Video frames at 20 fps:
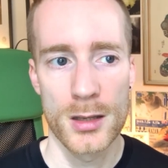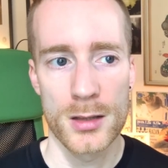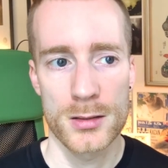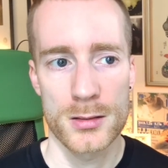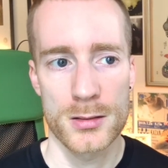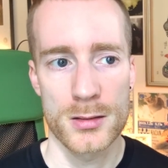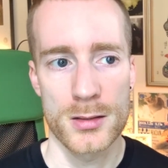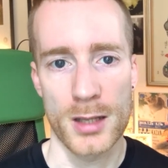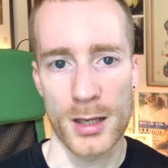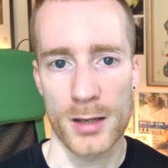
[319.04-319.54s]

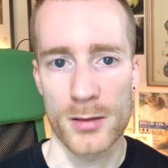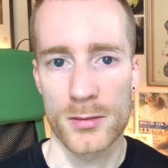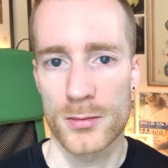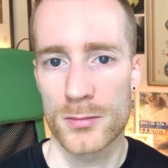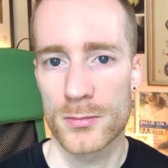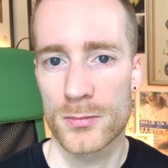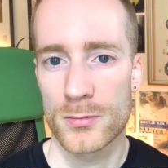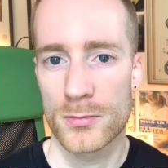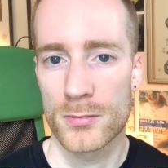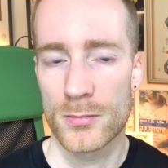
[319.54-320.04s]
that
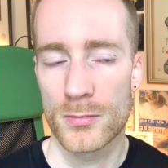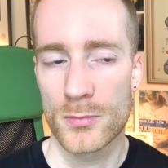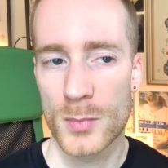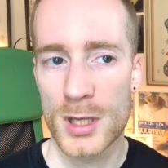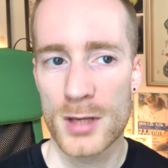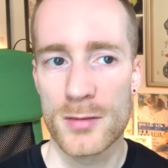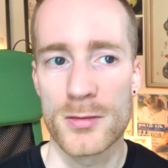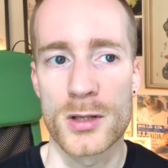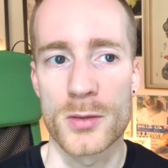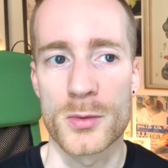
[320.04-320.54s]

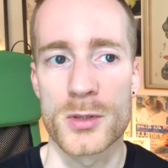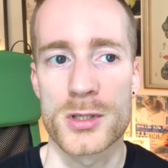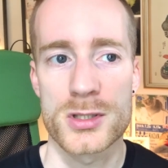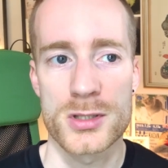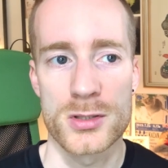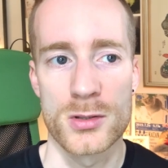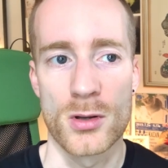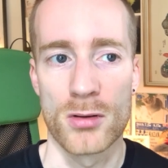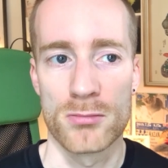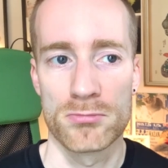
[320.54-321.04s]
even though it's
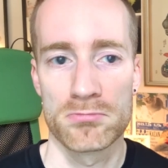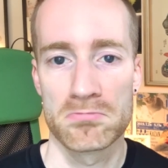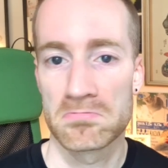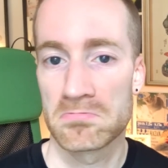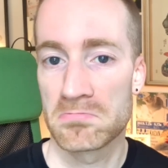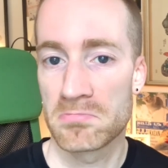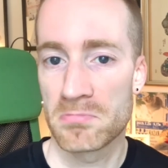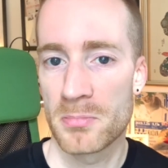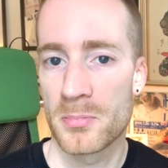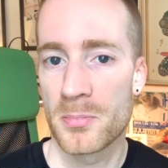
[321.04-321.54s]
not
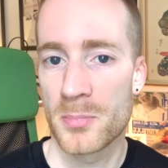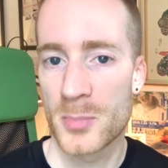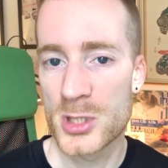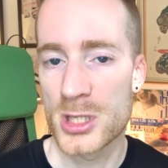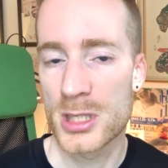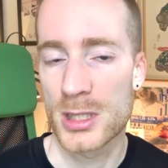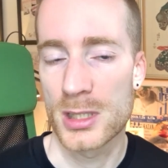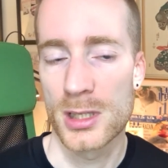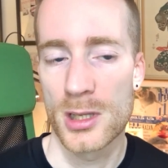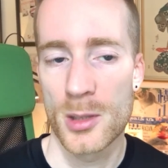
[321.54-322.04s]

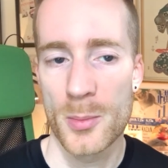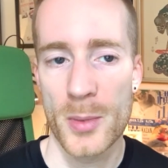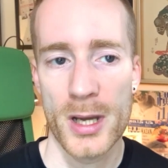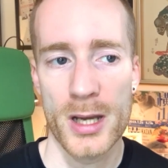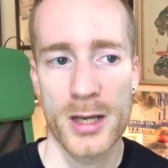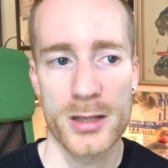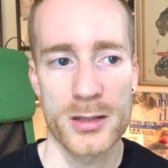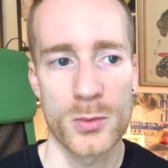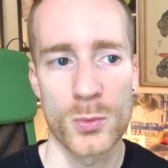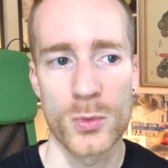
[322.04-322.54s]
particularly
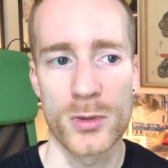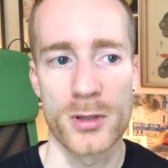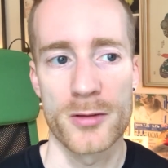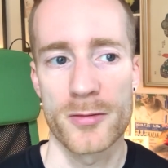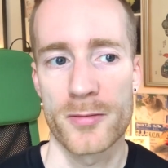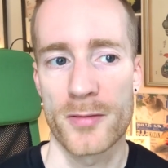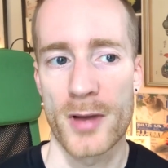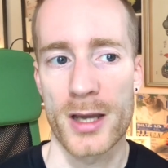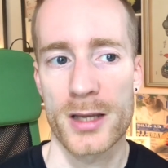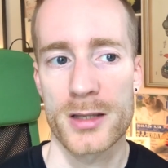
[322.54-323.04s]
bad, it will
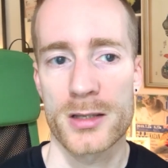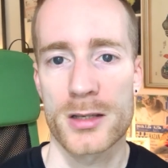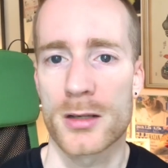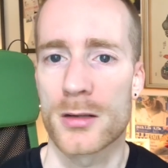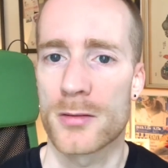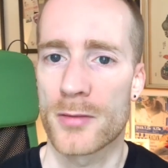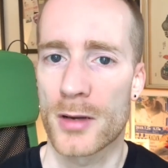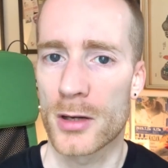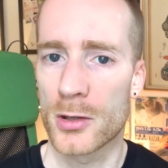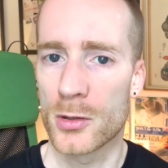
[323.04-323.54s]
affect kind
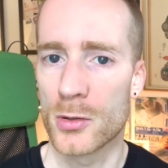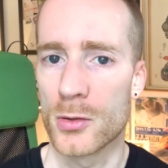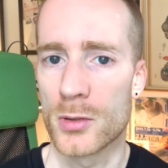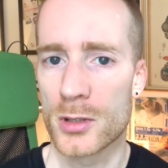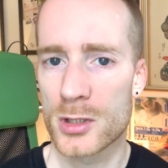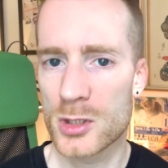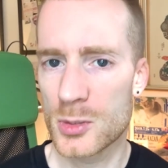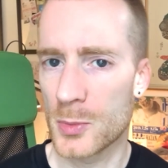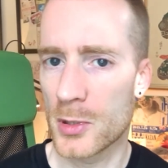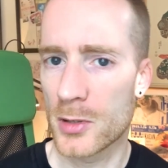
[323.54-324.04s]
of how you
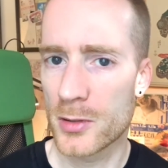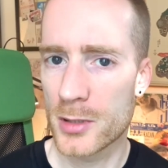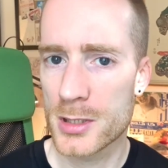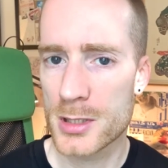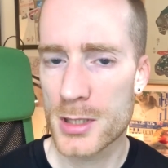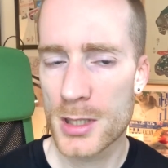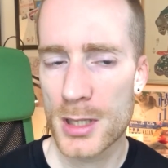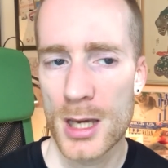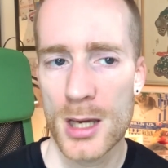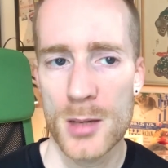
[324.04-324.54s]
experience
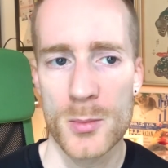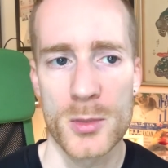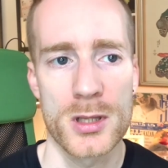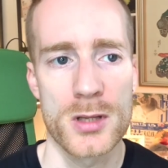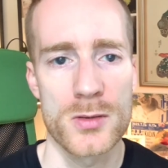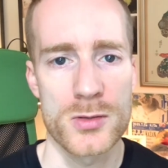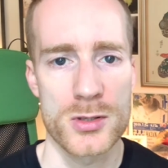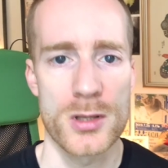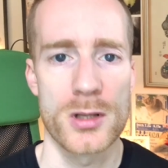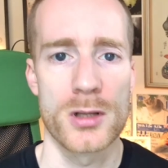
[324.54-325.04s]
the game, and
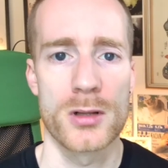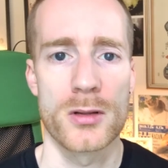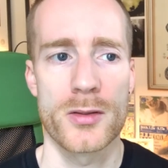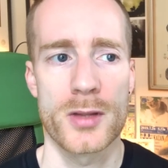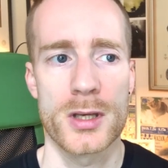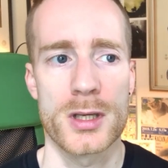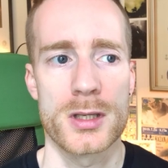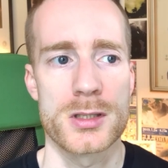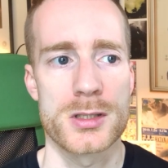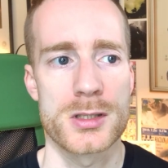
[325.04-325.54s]
those are little
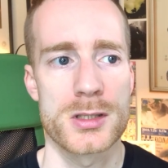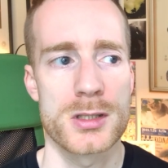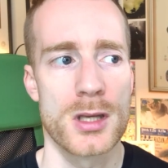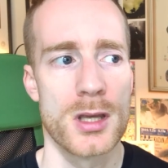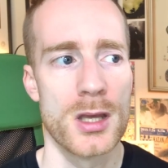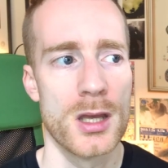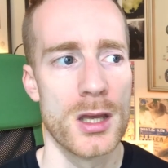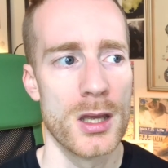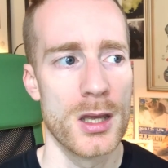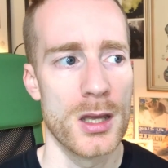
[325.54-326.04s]
things
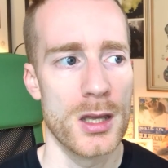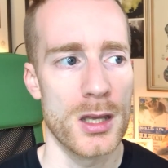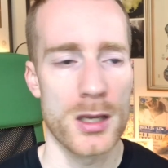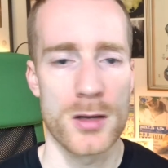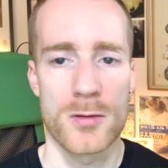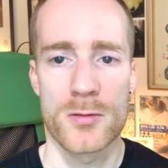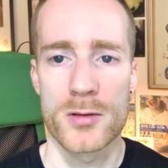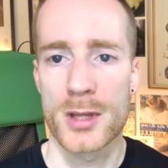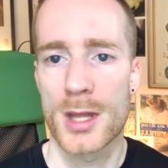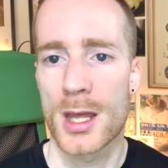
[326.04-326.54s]

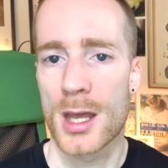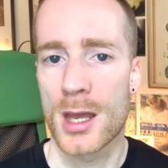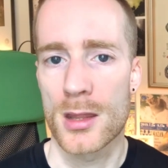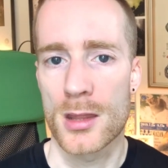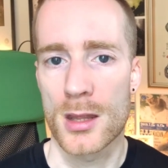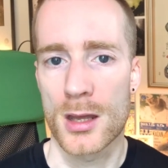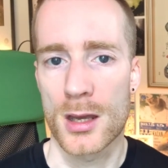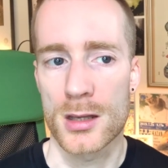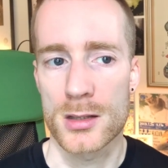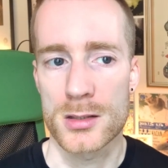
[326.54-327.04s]
here and there
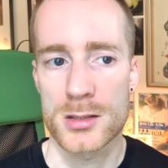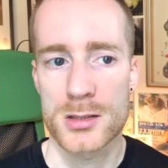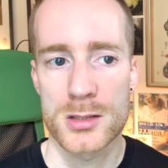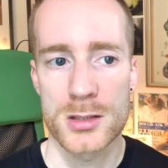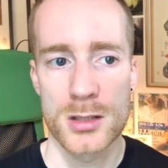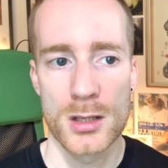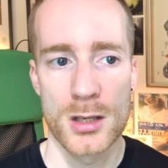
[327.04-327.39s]
that